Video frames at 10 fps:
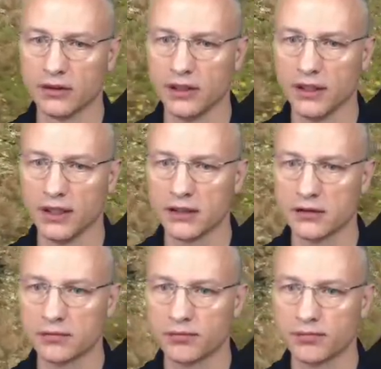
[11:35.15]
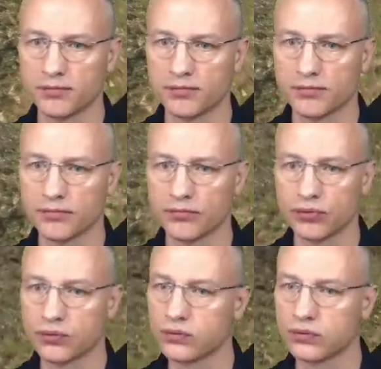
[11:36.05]
Yeah, that's...
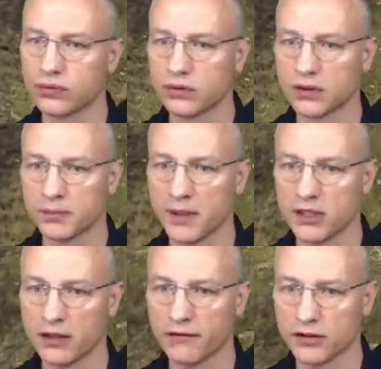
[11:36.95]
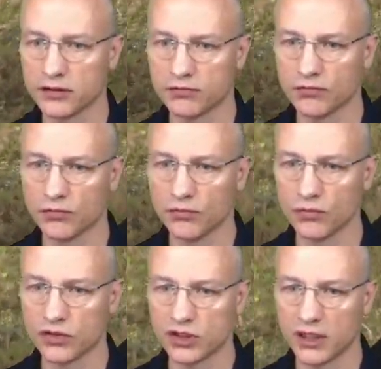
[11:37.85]
especially if it's
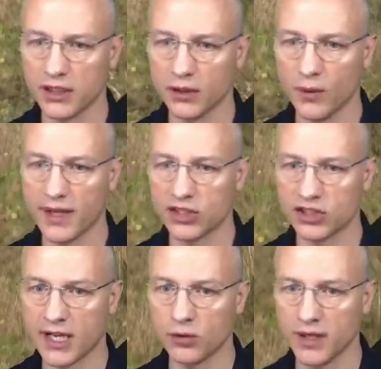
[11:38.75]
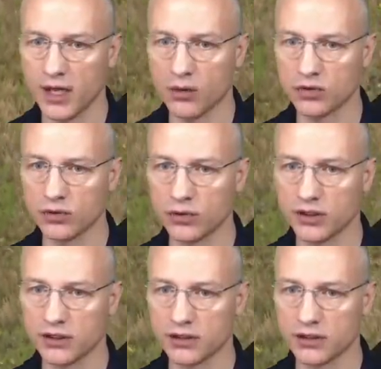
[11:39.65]
slightly wet sand when that was loaded.